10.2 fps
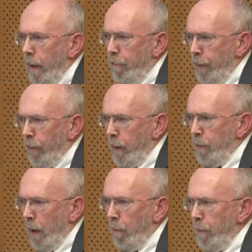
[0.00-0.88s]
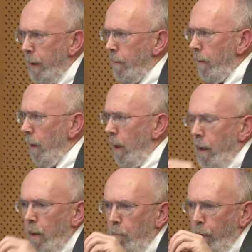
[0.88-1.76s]
identify what the problem is,
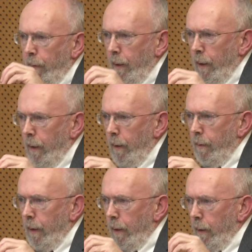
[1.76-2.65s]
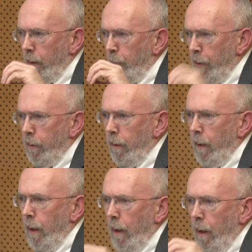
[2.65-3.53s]
but the
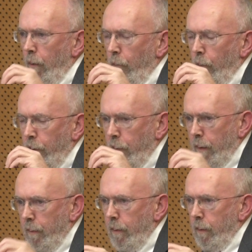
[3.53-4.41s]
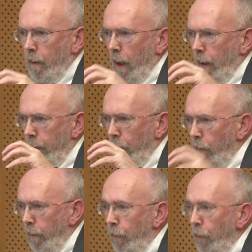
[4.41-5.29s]
Commission, which is the
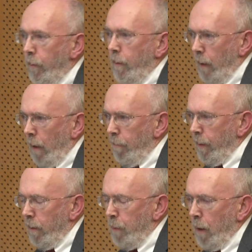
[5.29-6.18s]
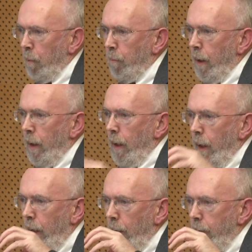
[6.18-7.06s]
only route to solving this problem,
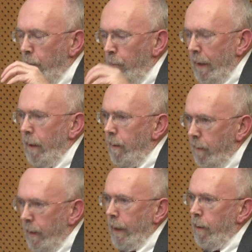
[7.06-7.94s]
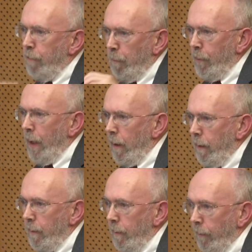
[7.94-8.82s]
is completely disconnected from the
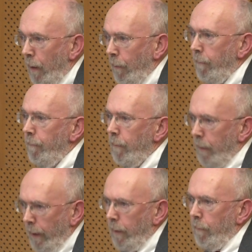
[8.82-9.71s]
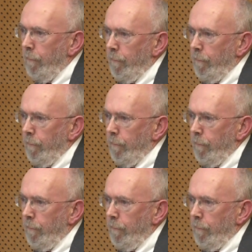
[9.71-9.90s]
realities on the ground. Thank you.